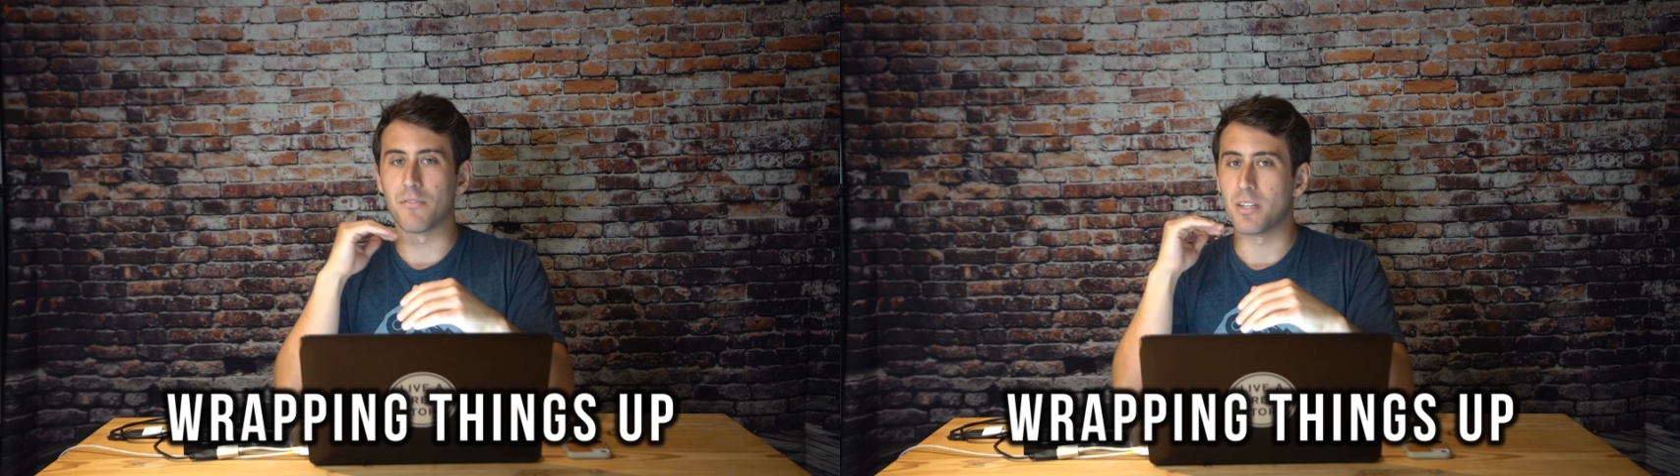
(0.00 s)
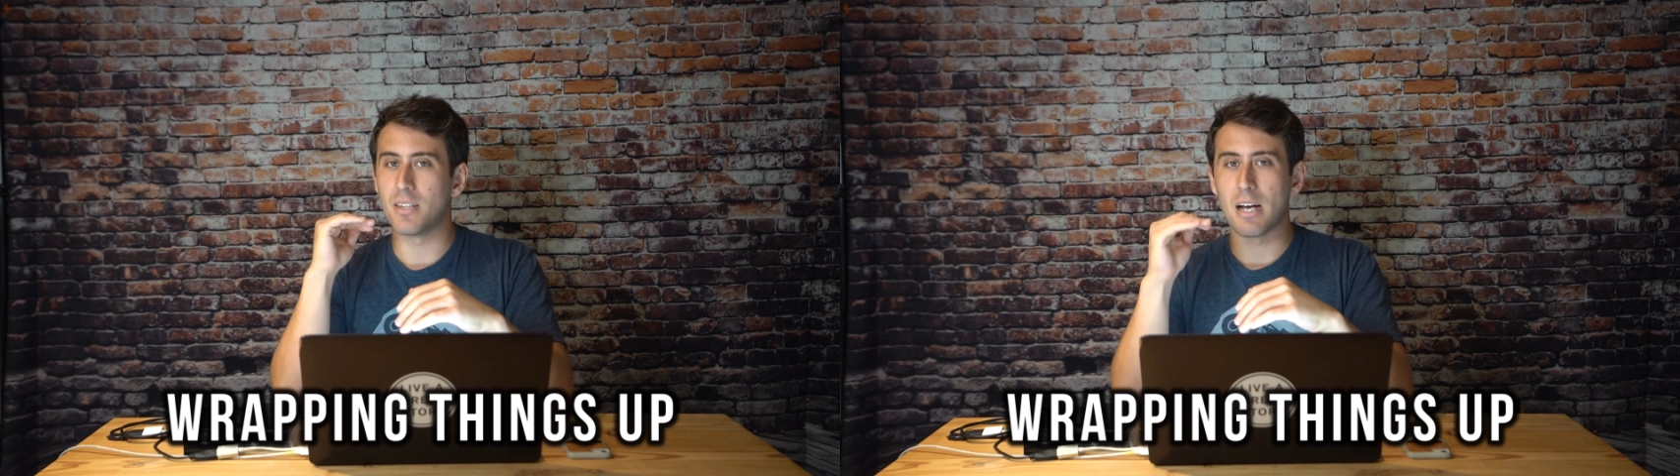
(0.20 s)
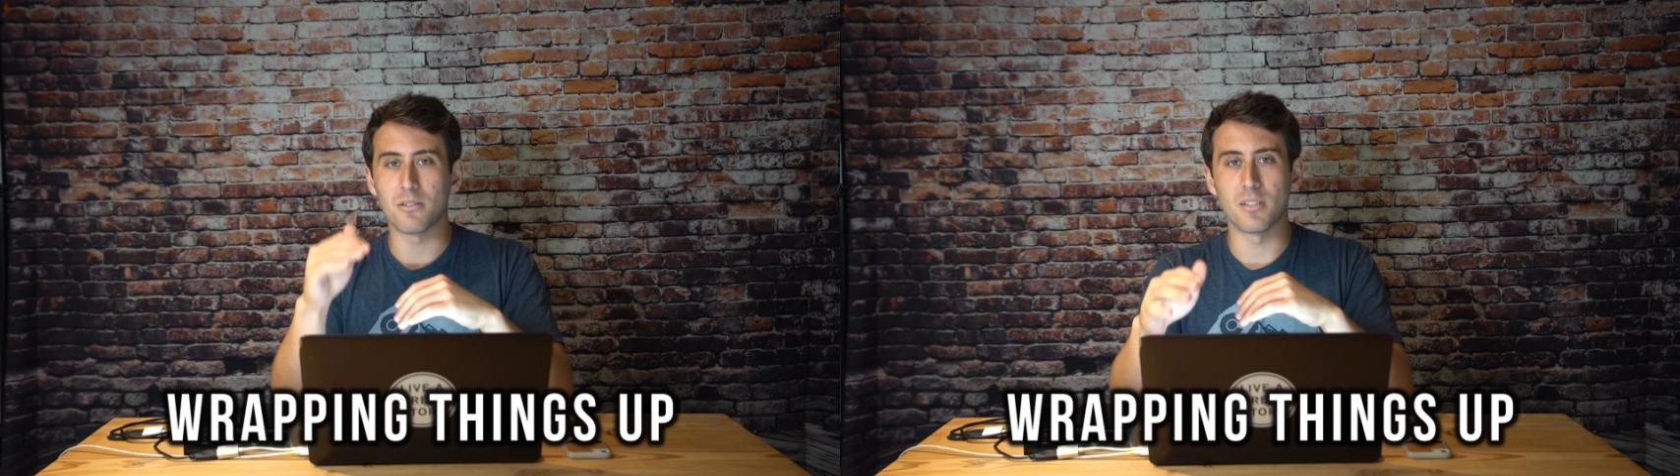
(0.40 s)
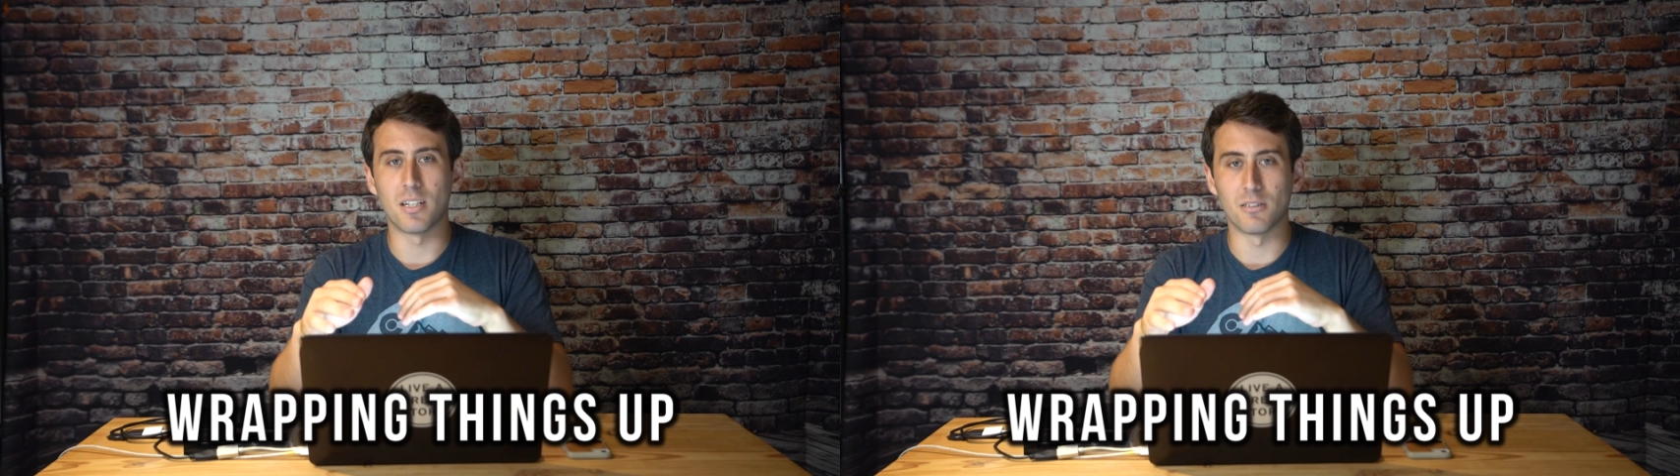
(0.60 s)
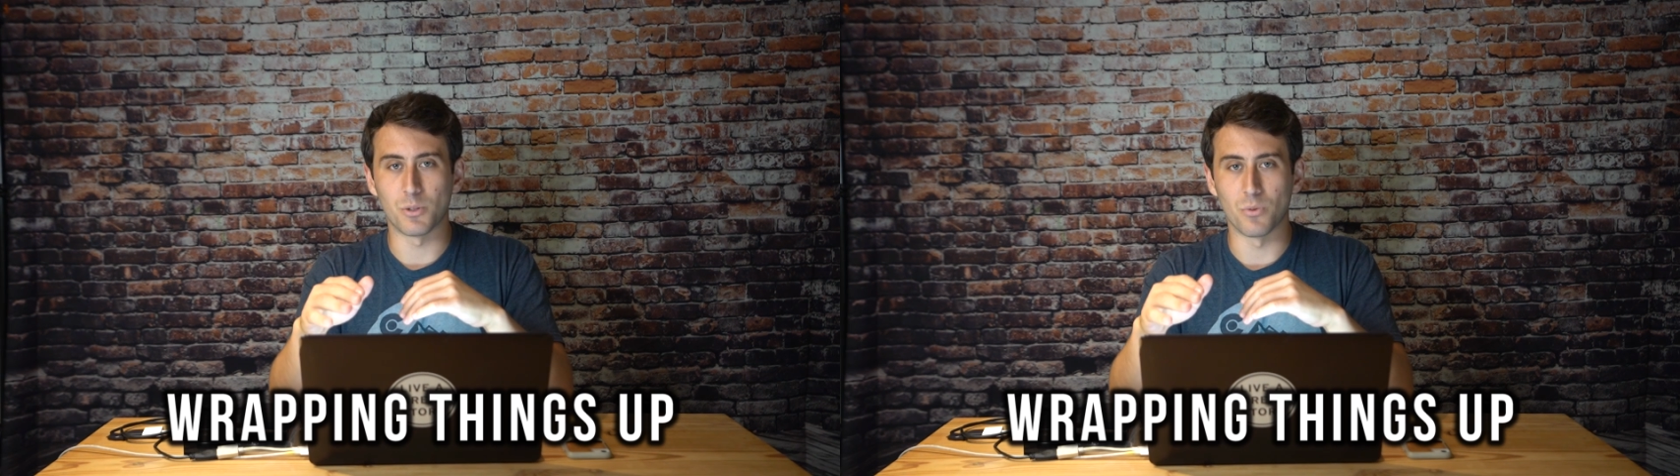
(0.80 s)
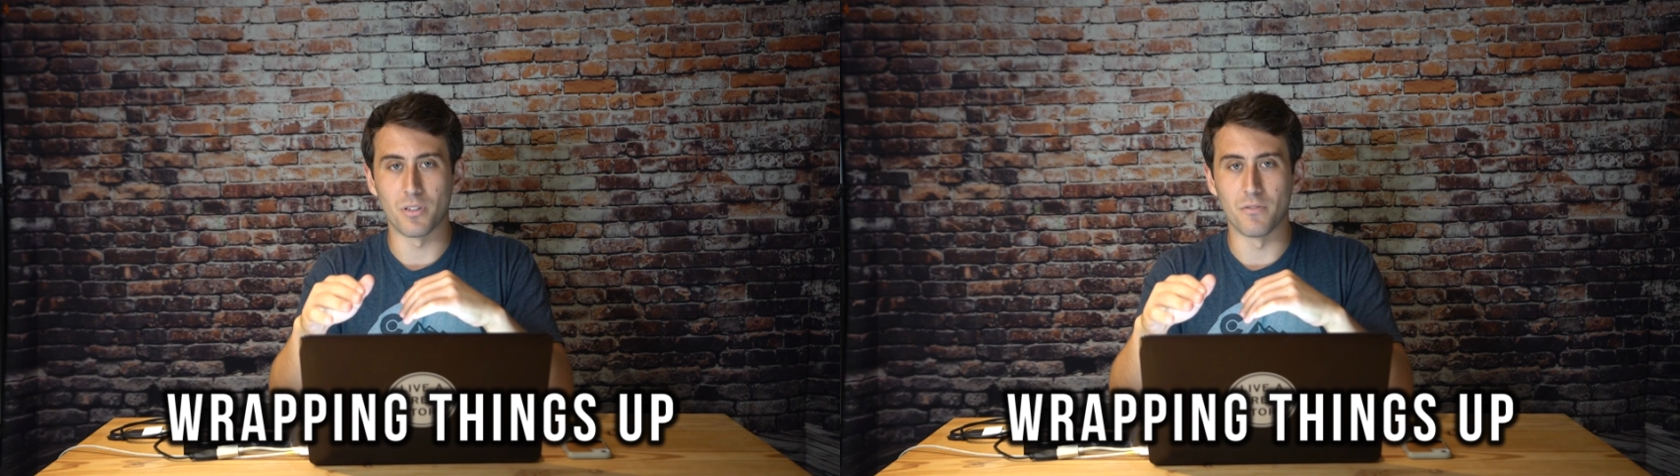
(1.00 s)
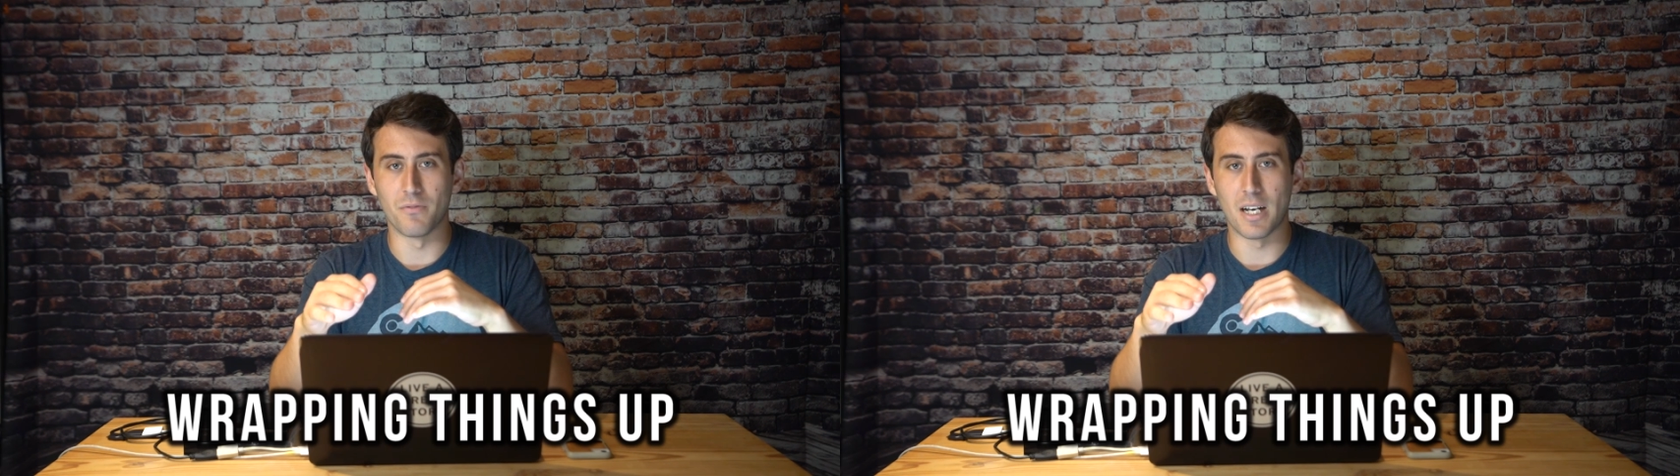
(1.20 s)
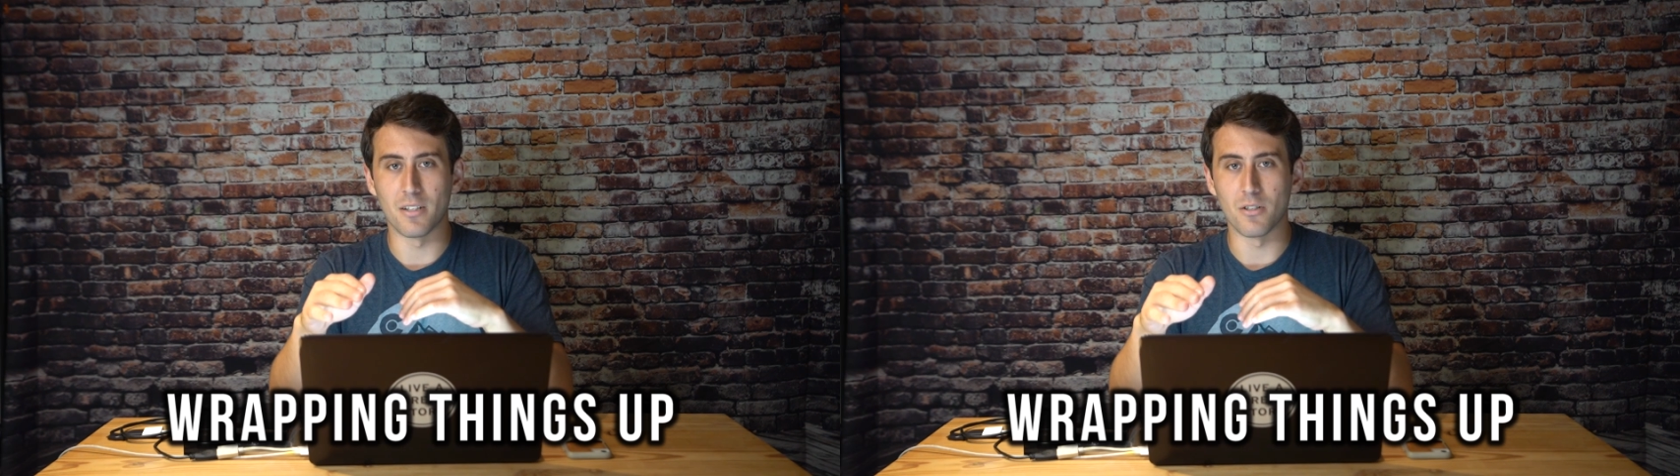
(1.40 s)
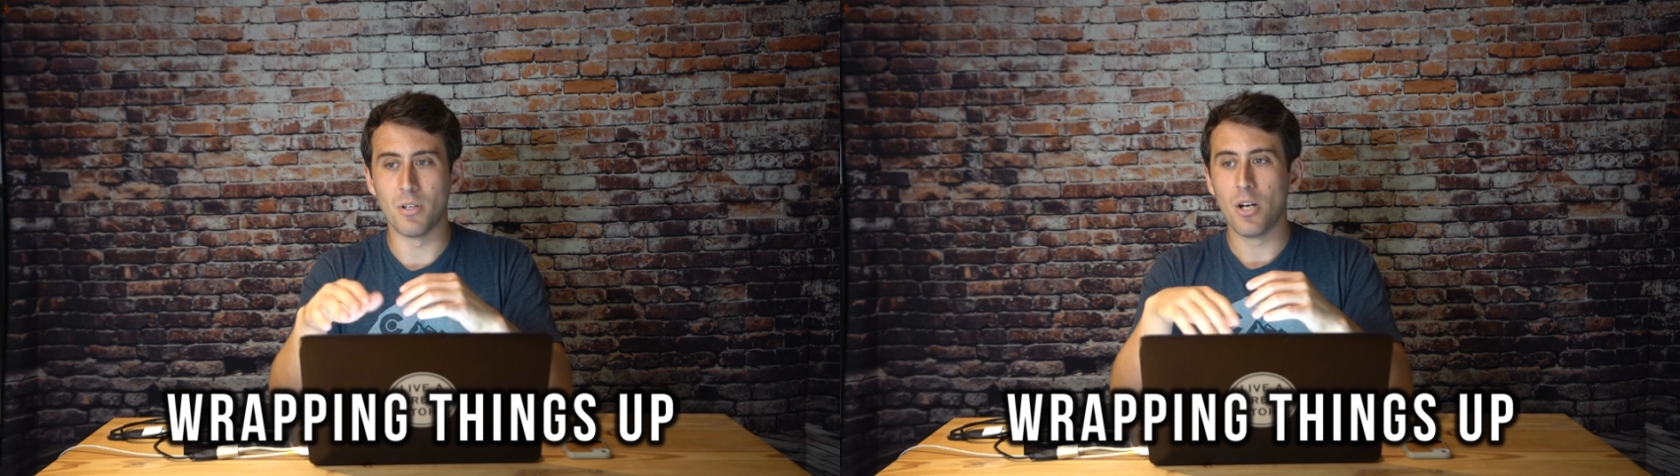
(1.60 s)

$1,000 worth of value,